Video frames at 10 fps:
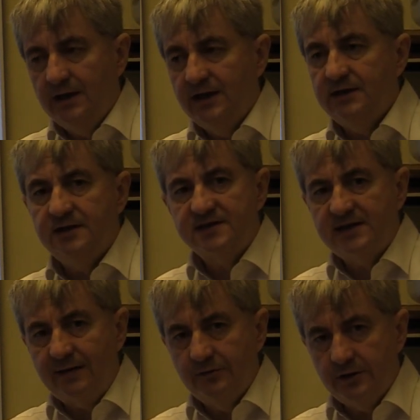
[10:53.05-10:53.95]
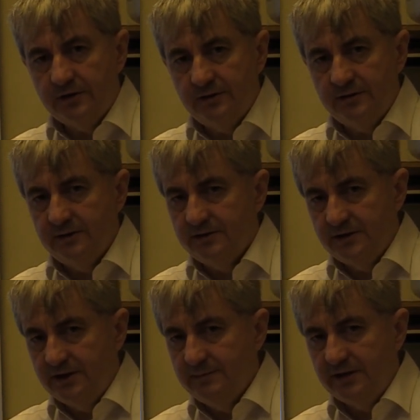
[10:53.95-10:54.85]
he discovered the
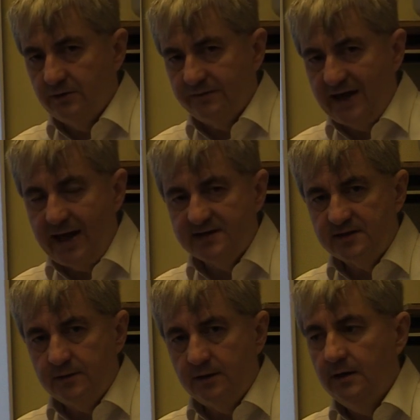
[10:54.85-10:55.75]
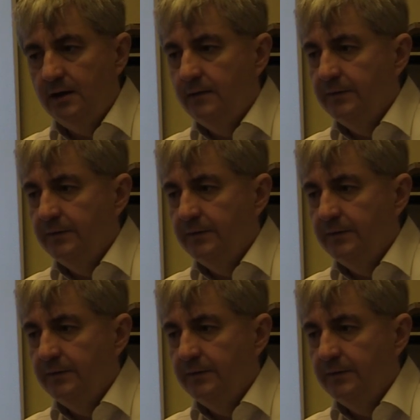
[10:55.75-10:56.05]
treatment of cancer,